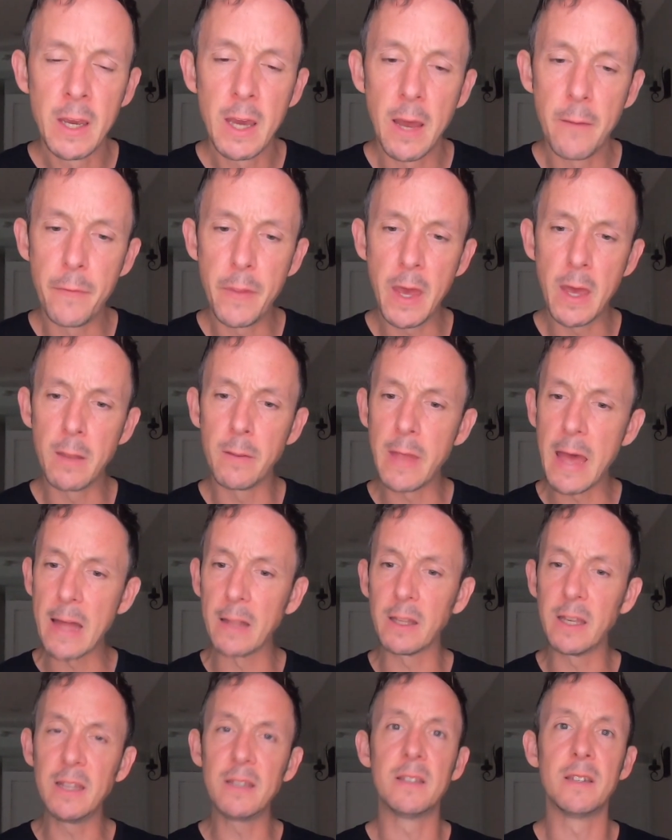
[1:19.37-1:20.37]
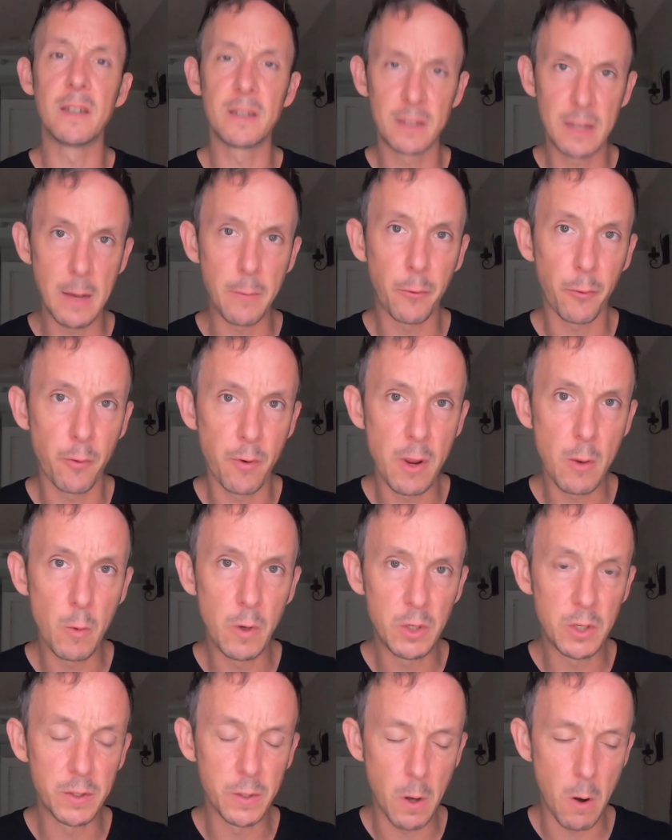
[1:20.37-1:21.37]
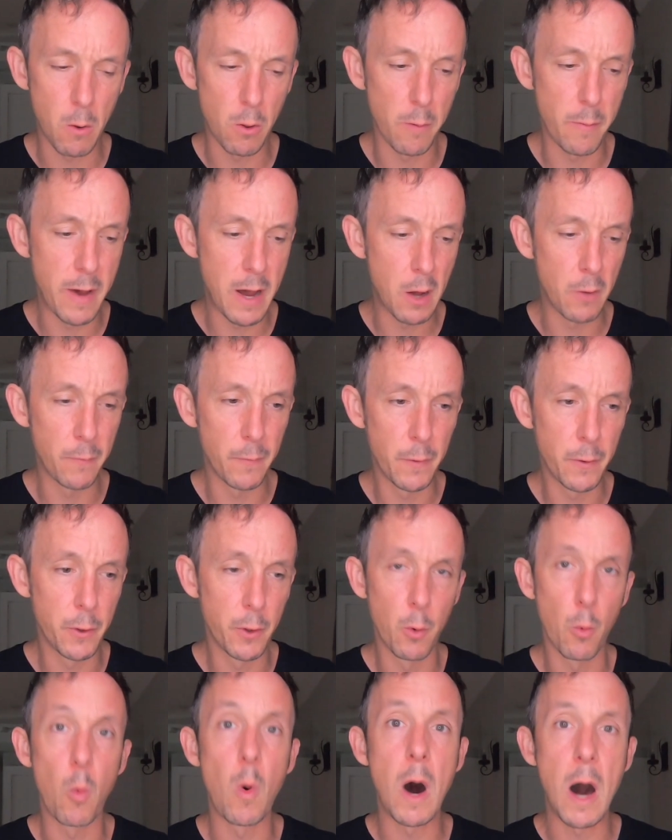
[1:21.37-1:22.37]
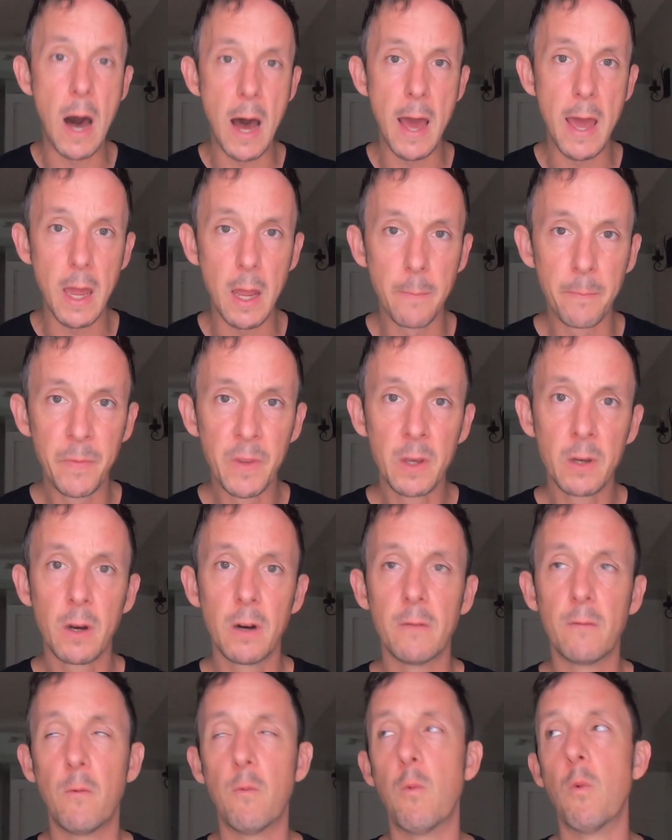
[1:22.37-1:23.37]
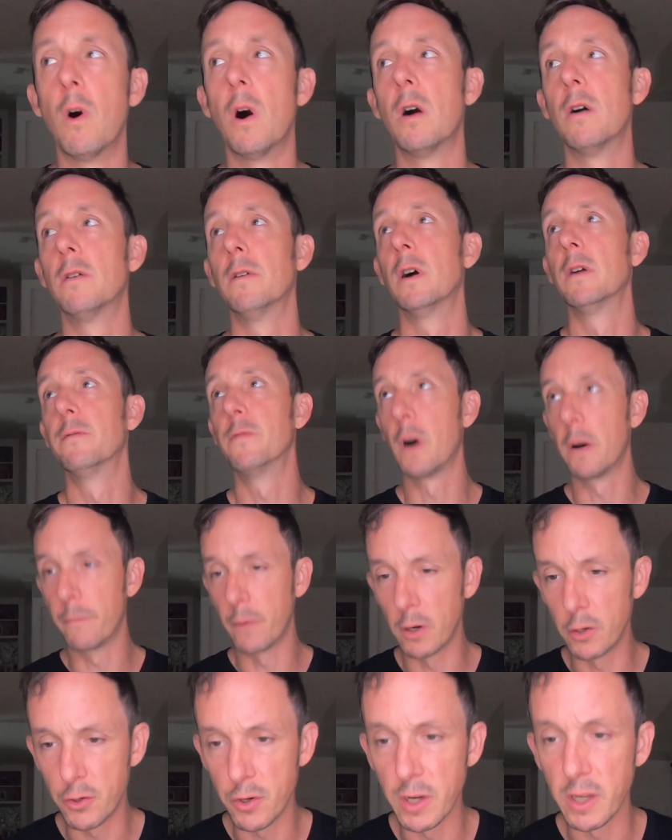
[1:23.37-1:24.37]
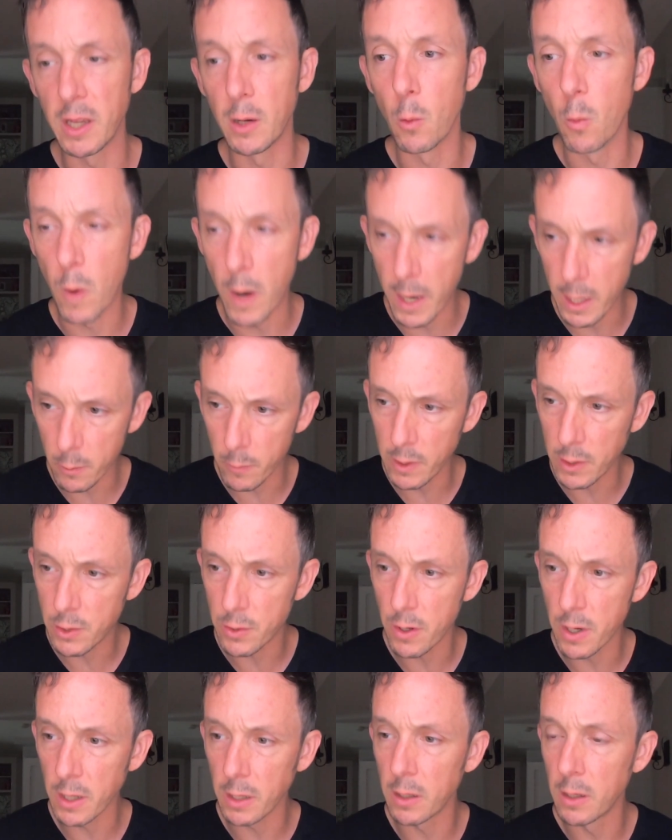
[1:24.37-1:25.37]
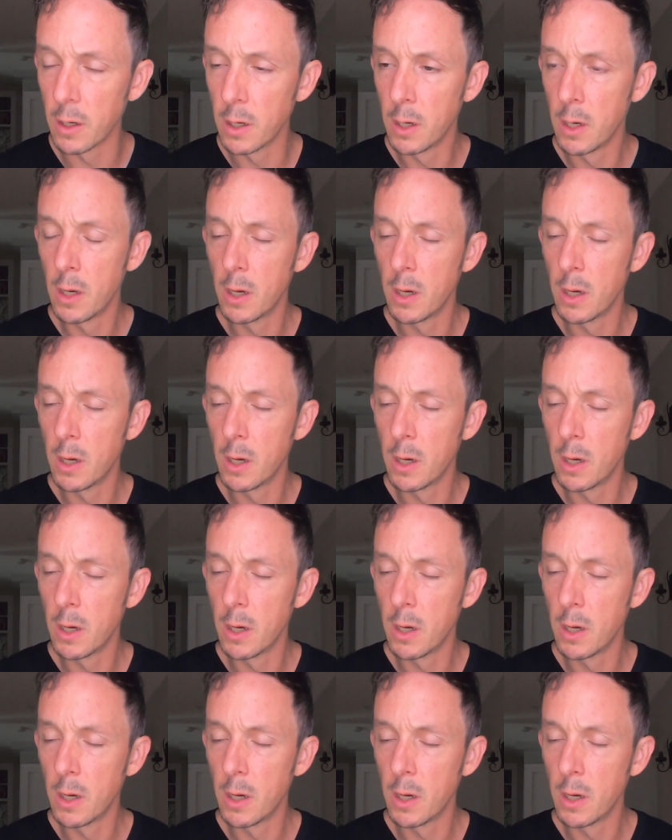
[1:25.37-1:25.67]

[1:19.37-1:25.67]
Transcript: And then that leads into step three, which is all about the why of our drinking. Why do we drink?